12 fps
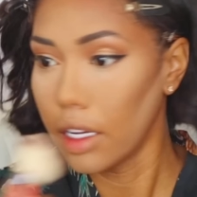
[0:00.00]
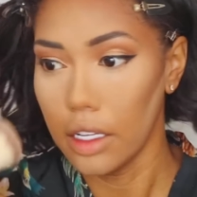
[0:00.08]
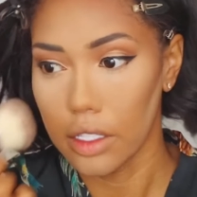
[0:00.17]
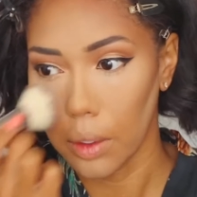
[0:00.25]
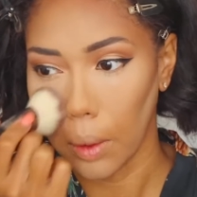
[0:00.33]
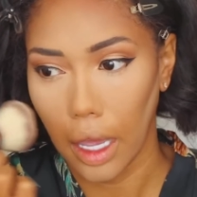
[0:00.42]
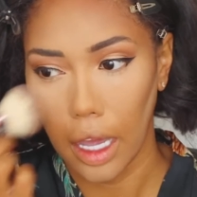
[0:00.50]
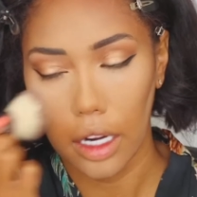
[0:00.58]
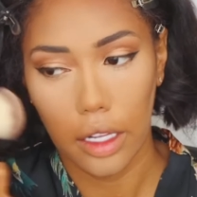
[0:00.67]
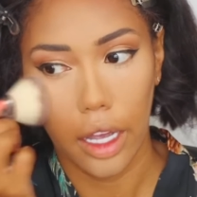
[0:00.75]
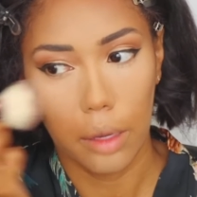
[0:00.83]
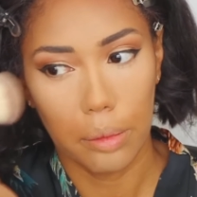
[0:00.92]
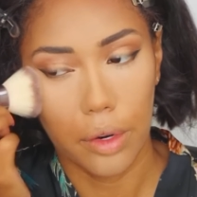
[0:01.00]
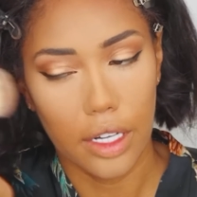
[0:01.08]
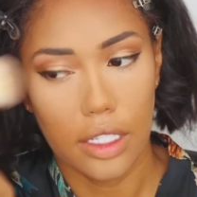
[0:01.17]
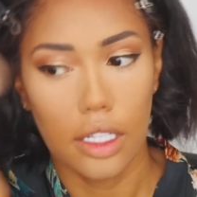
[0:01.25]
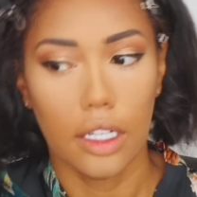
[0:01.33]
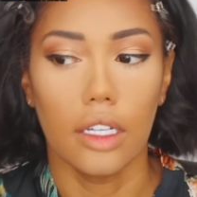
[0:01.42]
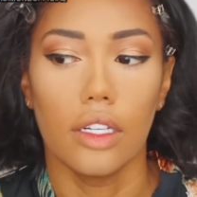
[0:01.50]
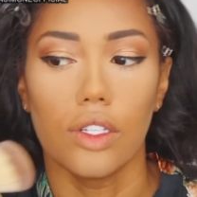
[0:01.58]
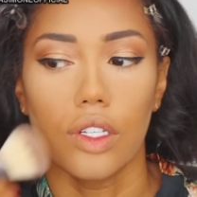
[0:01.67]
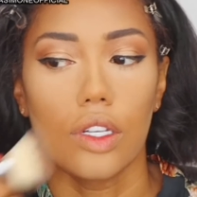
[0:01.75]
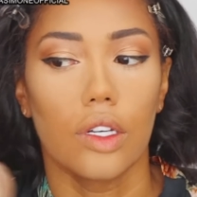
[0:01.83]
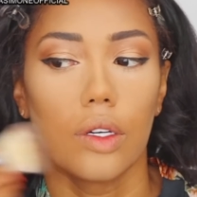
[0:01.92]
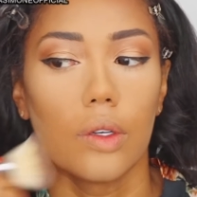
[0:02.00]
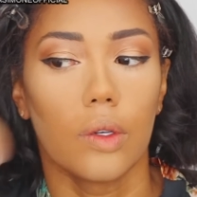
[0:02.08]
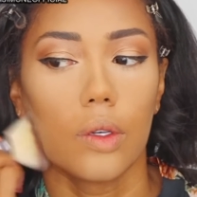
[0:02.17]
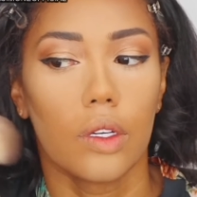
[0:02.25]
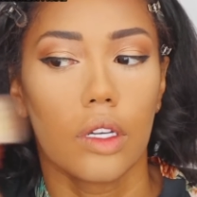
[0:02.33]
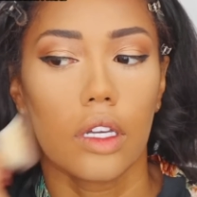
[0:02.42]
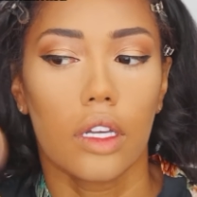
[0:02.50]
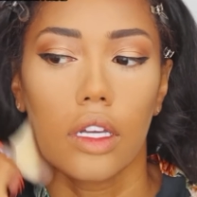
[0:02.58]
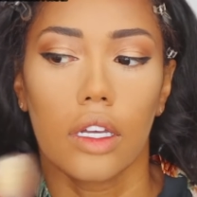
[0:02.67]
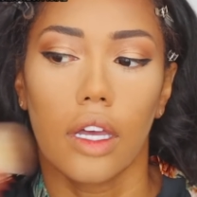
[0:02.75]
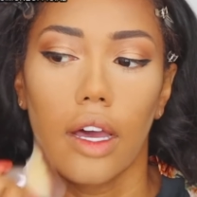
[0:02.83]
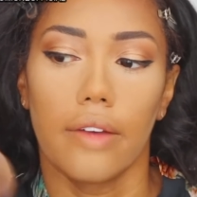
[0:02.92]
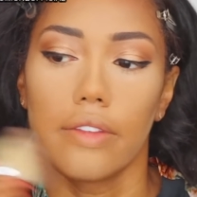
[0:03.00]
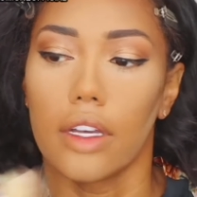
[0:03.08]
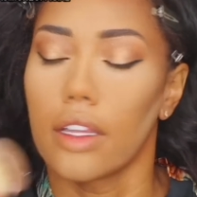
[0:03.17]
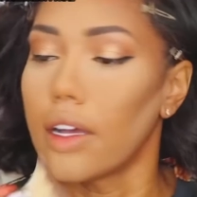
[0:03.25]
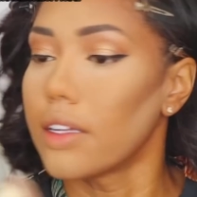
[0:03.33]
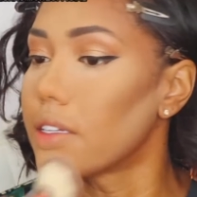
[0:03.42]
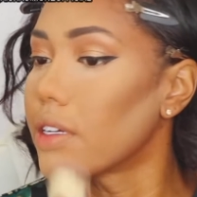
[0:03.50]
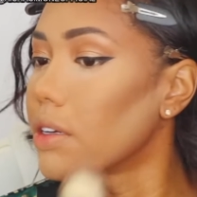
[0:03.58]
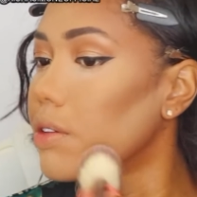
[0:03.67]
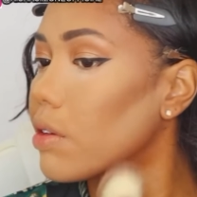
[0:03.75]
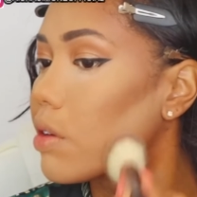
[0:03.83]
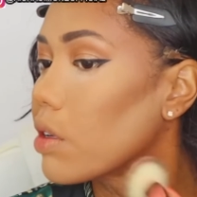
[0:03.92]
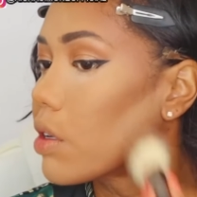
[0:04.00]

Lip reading: It's okay to like press it into. I've done that too.